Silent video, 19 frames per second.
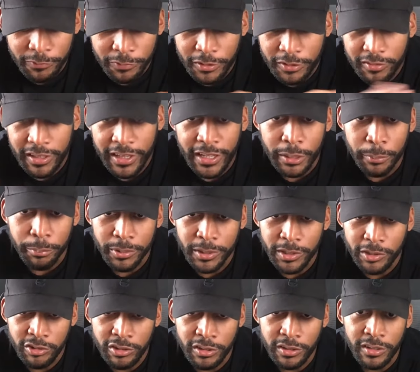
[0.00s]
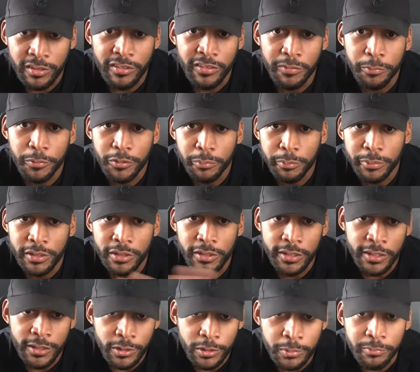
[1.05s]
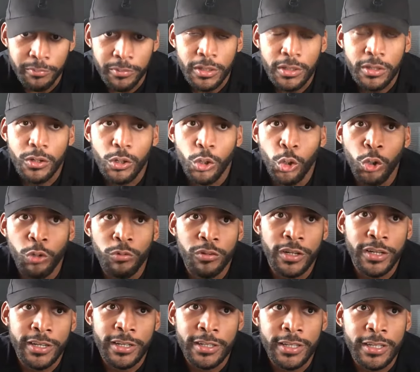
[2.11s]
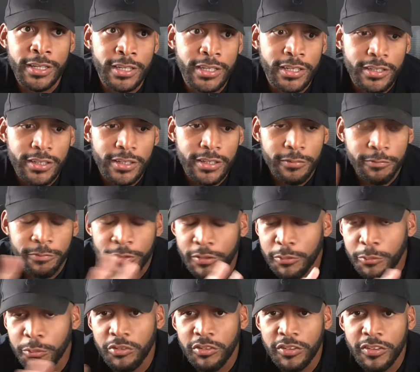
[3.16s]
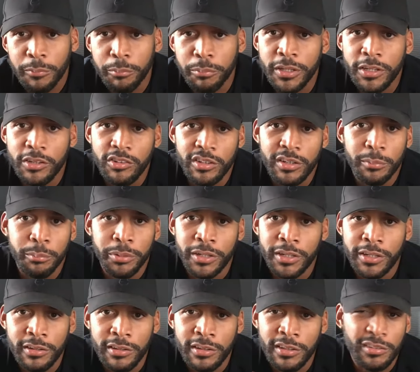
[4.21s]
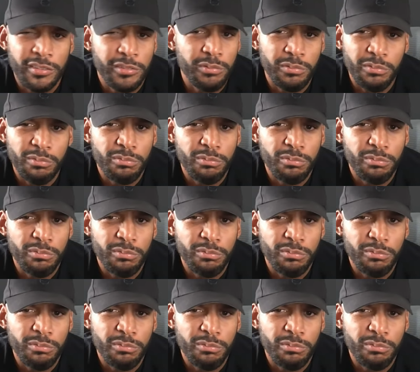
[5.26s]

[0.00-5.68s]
first I had a picture because it's supposed to be looking up over LA. First it was just a picture, but it looked